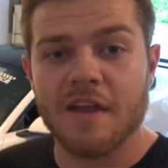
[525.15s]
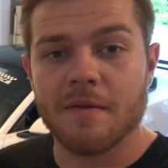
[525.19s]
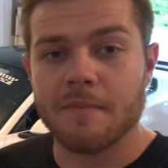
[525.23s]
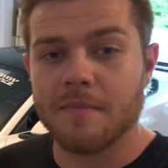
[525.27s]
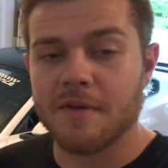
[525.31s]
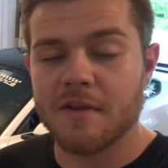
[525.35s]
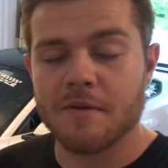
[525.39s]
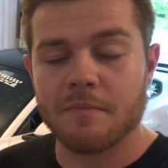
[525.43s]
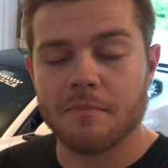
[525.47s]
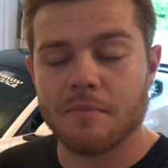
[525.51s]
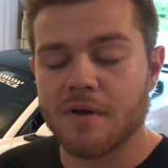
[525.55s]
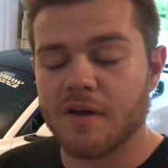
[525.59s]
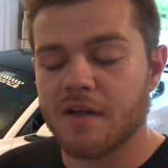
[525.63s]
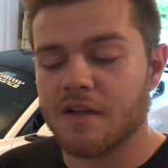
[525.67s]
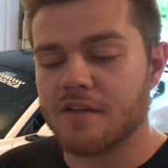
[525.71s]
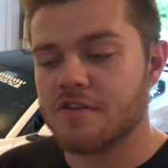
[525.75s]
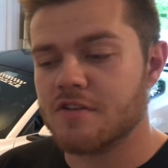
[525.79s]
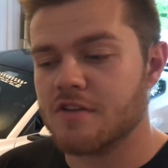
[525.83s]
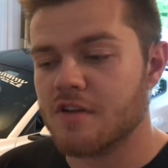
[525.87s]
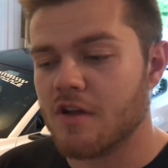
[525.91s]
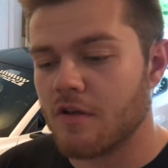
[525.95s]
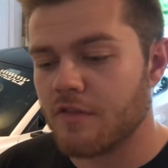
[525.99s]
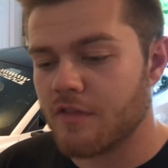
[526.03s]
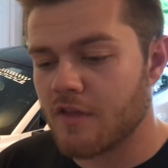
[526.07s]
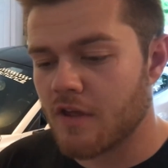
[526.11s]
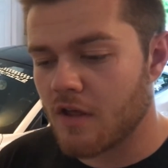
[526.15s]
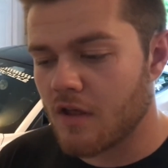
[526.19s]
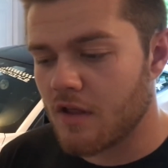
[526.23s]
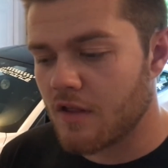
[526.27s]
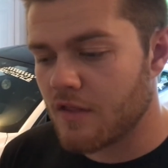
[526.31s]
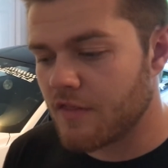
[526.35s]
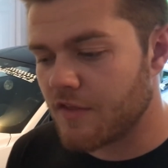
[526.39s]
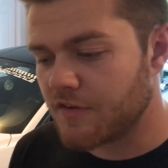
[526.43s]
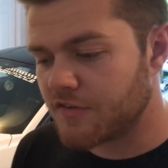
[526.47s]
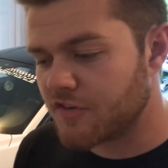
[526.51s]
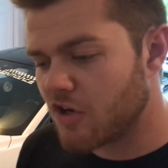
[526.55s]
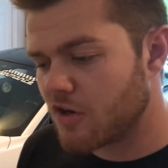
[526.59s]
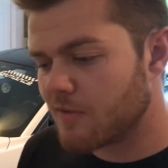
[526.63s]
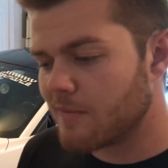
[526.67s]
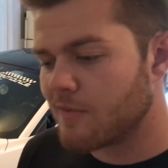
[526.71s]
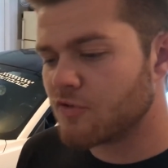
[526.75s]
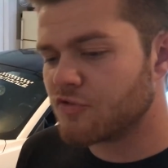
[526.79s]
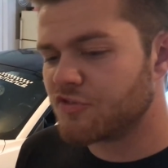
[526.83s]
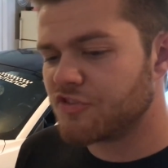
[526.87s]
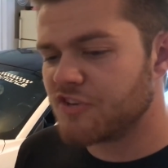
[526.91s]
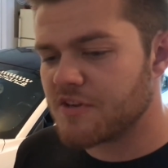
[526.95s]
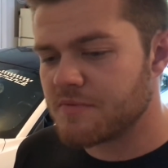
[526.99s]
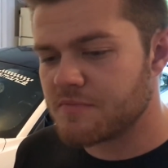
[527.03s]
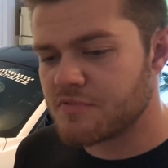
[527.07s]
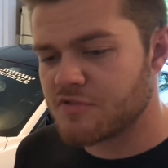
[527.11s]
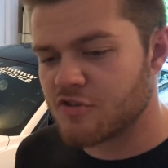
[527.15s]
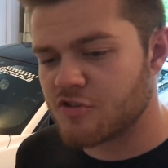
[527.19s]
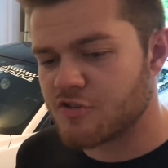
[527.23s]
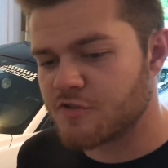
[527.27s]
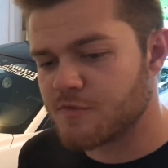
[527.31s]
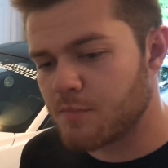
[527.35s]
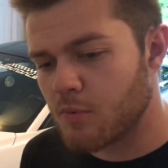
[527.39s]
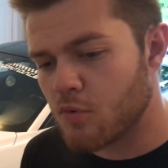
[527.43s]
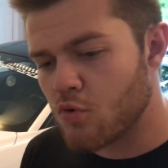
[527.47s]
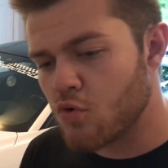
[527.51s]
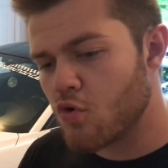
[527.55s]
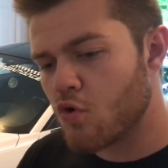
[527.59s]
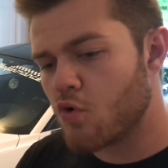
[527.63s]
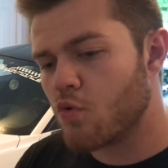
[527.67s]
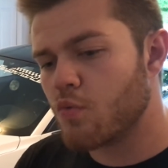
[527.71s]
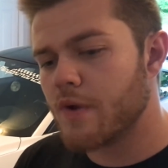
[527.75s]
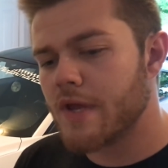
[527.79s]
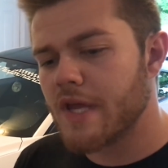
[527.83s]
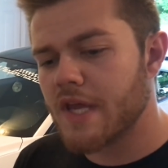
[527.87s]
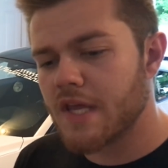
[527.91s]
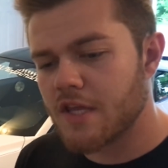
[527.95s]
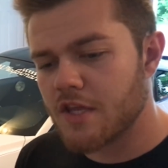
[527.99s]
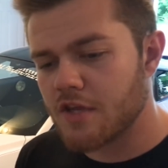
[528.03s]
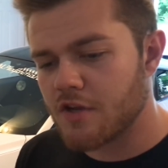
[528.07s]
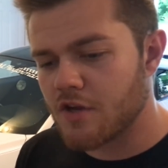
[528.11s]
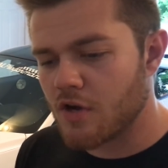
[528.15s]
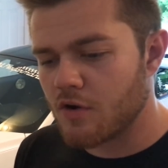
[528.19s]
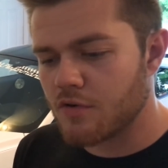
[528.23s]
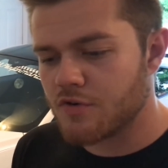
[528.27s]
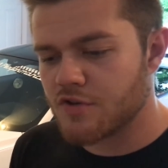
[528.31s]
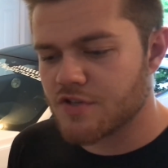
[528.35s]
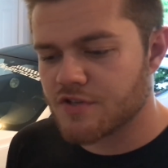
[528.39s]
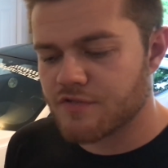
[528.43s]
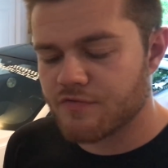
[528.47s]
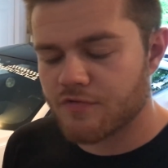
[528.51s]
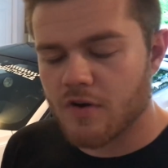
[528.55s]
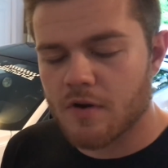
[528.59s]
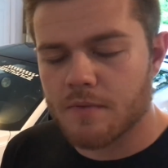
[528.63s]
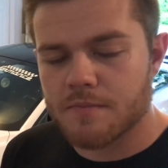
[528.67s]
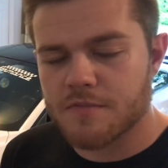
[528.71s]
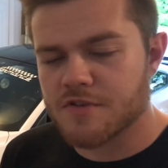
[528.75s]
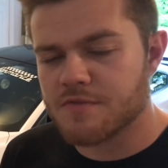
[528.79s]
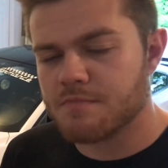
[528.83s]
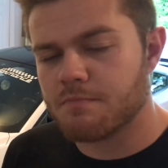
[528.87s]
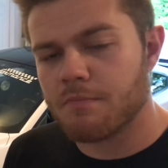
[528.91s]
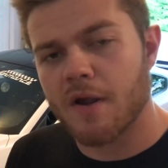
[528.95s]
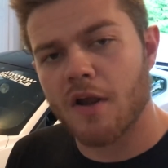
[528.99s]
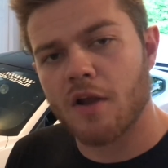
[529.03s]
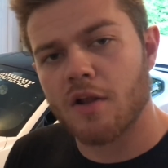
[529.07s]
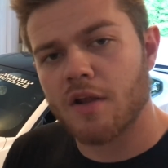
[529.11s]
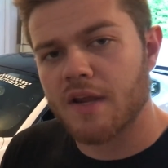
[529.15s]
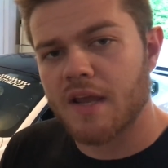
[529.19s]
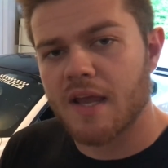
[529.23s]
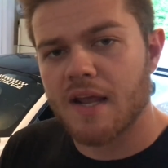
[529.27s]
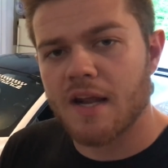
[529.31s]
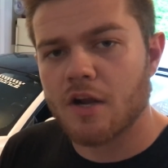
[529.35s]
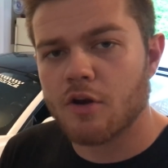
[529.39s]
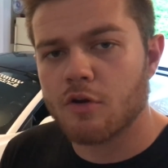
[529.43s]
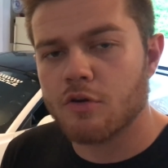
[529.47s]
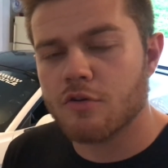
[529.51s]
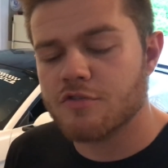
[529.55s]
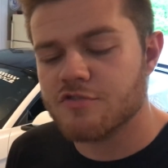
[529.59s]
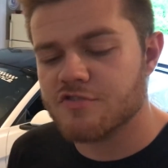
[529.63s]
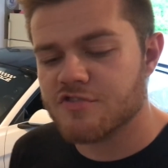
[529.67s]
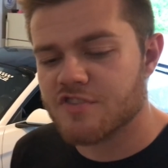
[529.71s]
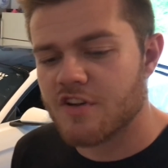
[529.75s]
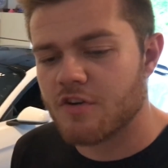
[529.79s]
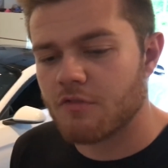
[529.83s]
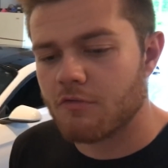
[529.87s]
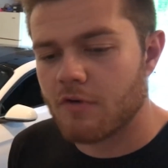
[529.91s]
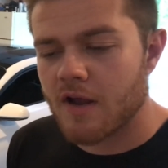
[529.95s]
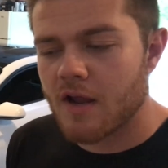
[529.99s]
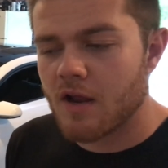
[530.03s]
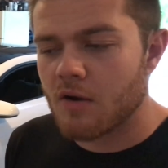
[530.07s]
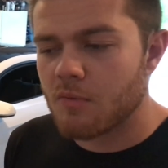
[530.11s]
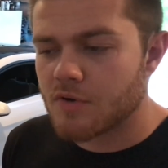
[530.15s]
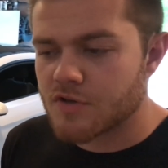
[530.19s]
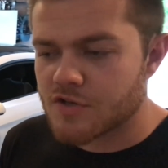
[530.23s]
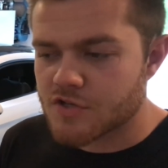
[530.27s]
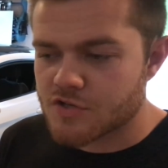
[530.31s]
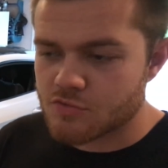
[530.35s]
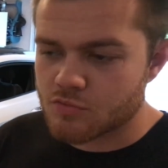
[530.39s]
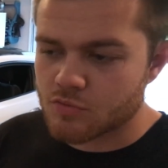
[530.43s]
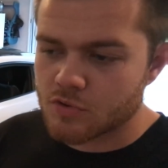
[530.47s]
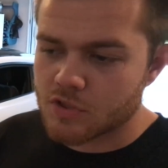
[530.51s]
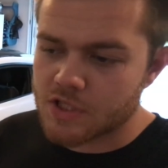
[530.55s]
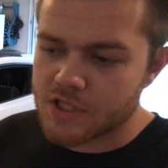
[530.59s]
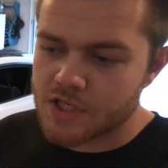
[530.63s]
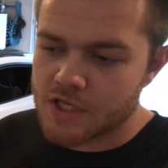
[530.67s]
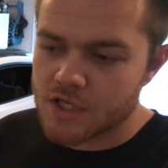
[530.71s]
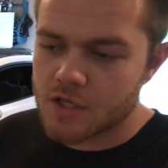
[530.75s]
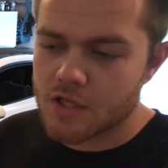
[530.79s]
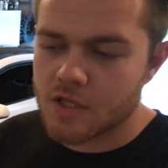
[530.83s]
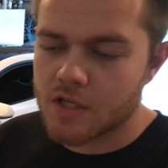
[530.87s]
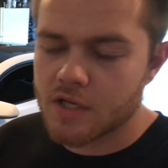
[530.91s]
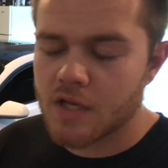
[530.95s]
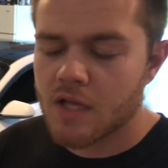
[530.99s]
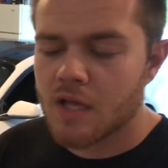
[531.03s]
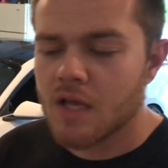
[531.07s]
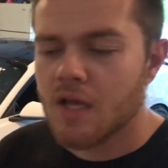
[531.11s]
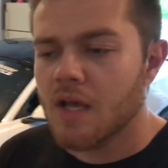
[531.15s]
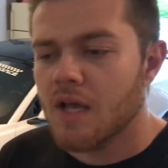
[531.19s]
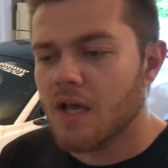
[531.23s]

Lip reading: I mean, but you know, the turbo seems to spool quick, you know, just from barely kind of cruising it around, which is really good.